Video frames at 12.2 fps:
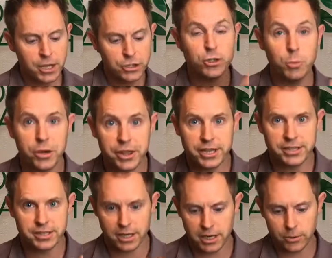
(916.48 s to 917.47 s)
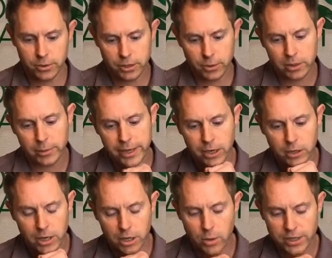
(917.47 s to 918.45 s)
Two more things really quickly.
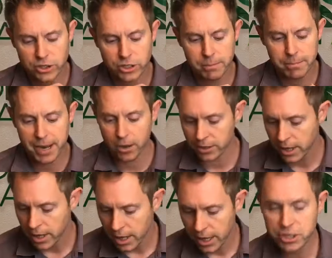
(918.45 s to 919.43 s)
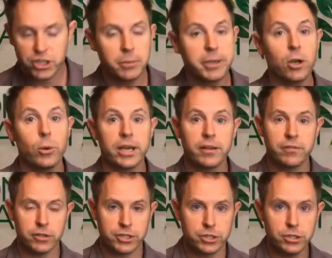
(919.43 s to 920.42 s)
A question about a gentleman going in
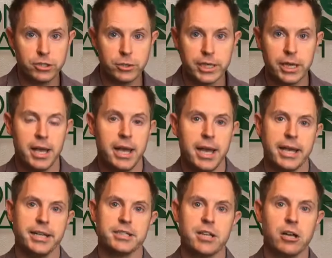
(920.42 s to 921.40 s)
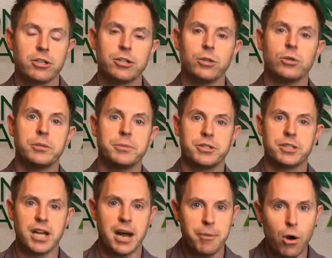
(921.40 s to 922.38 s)
for a surgery, and his doctor told him to
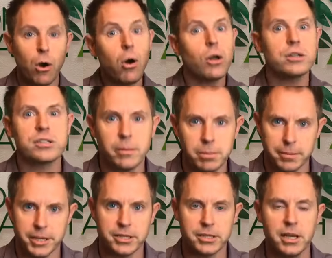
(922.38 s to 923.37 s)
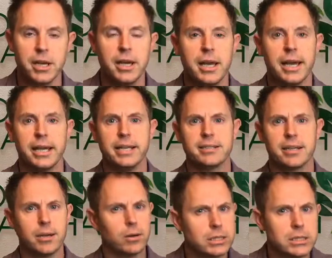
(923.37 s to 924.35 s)
stop all supplements. And he
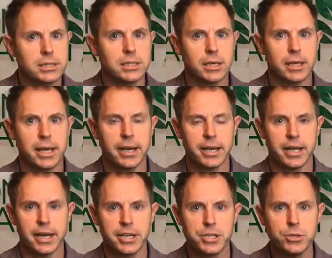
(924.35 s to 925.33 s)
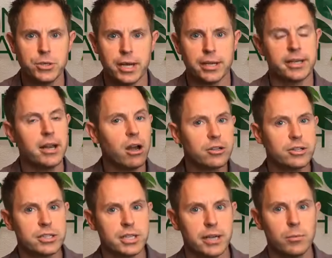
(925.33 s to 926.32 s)
said, ugh, can I do that? And the doctor
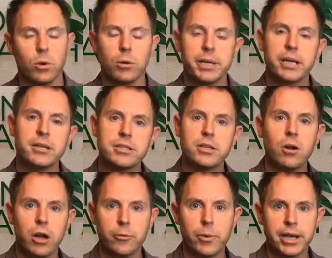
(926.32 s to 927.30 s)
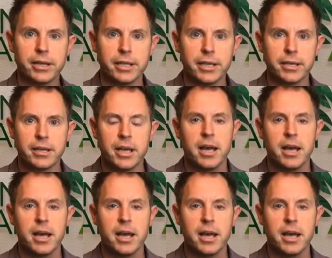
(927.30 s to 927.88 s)
said, well, because they're unregulated.